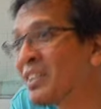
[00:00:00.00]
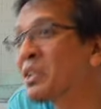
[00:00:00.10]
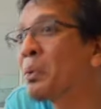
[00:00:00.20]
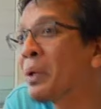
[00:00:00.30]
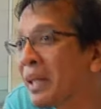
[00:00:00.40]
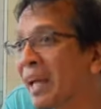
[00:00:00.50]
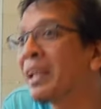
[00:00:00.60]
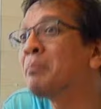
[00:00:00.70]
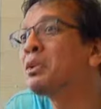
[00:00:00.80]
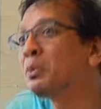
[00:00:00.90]
So we get
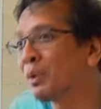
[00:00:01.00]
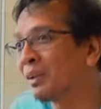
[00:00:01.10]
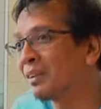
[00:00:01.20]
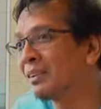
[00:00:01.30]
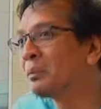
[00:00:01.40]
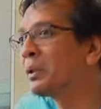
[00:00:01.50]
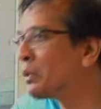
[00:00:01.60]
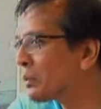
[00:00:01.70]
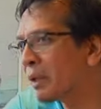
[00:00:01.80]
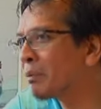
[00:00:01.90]
them to work. We
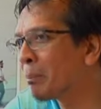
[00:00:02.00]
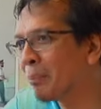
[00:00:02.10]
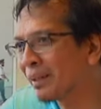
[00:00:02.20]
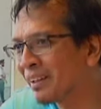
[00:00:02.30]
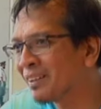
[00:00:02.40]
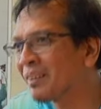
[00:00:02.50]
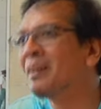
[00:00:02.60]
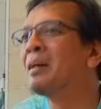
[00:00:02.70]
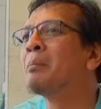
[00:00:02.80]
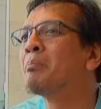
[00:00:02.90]
don't give them money,
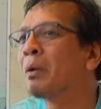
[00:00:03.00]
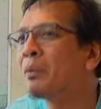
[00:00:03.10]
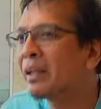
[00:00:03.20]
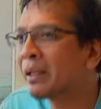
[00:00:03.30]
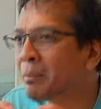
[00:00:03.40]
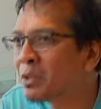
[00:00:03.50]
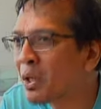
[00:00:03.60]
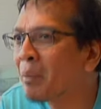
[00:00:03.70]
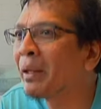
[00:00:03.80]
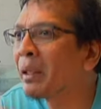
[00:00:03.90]
but we give them
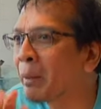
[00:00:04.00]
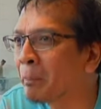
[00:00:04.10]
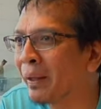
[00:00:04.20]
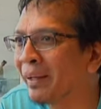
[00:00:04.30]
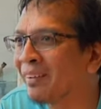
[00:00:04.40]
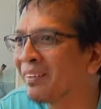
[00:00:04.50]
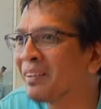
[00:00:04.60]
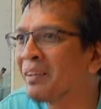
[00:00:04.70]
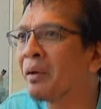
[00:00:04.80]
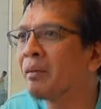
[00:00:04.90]
job and they'll be paid.
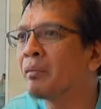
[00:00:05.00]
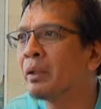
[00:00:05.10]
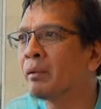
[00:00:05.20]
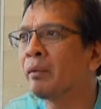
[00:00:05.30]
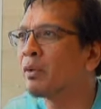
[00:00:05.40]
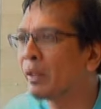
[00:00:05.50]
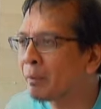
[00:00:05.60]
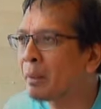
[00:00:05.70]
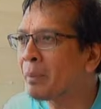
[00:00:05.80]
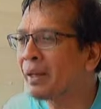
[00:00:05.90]
You know, if you
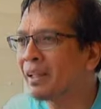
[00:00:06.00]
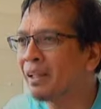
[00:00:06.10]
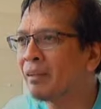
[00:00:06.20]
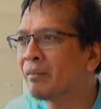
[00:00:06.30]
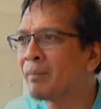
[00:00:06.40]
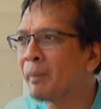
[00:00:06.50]
give them money